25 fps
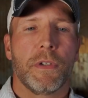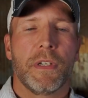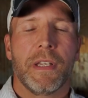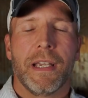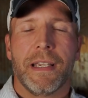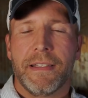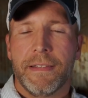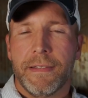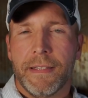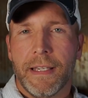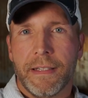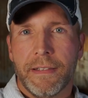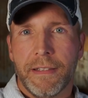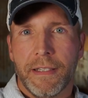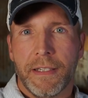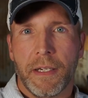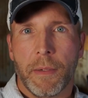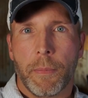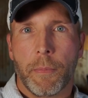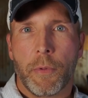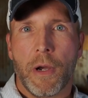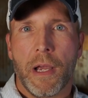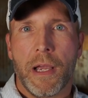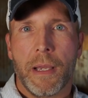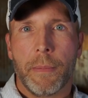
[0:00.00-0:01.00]
dissecting a
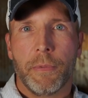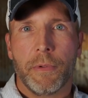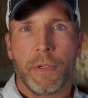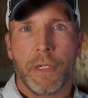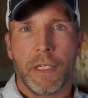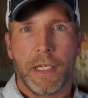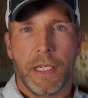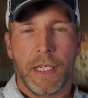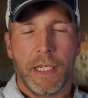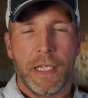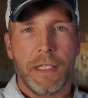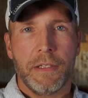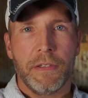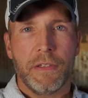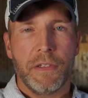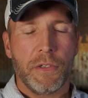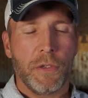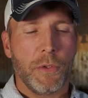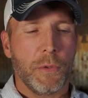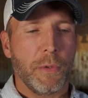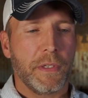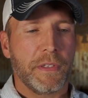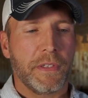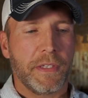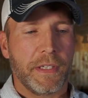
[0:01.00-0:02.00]
property
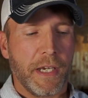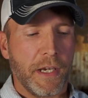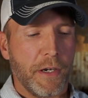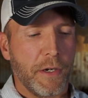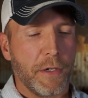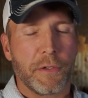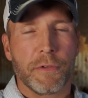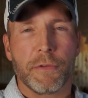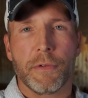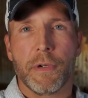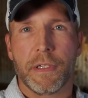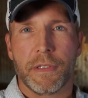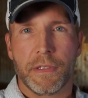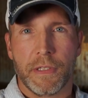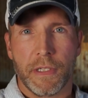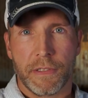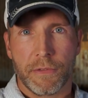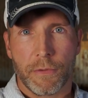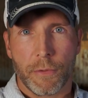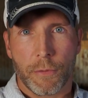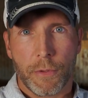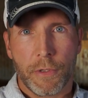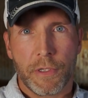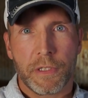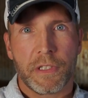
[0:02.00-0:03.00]
into its
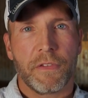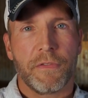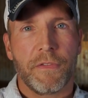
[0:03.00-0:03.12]
characteristics or its